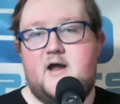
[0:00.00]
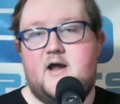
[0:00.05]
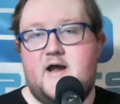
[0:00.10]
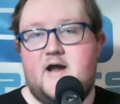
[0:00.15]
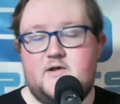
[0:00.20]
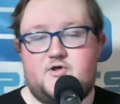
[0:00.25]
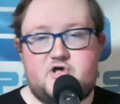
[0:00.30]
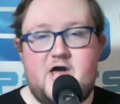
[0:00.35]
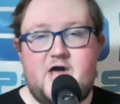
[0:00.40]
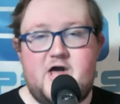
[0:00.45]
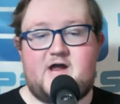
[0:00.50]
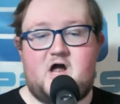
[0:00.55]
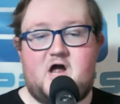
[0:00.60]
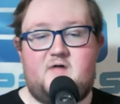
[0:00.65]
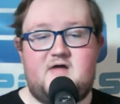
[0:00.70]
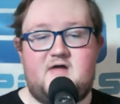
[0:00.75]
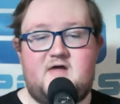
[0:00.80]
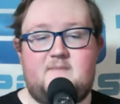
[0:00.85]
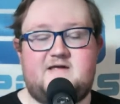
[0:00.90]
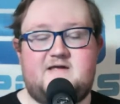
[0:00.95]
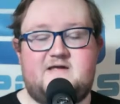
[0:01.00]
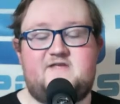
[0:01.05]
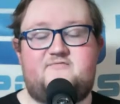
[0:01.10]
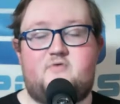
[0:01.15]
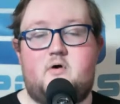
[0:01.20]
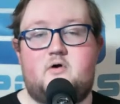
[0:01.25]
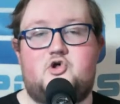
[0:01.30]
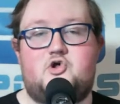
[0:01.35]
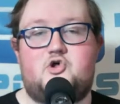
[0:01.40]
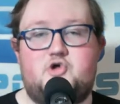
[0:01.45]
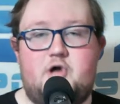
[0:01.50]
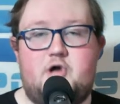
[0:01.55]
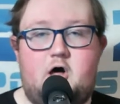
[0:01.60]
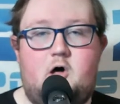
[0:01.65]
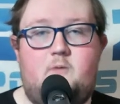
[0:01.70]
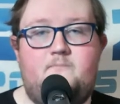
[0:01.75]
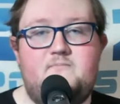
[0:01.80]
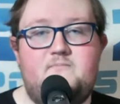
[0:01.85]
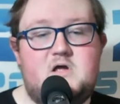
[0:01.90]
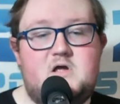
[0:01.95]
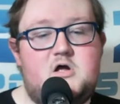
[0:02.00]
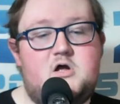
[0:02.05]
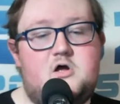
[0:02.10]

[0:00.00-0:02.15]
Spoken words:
and check out the updates for our show.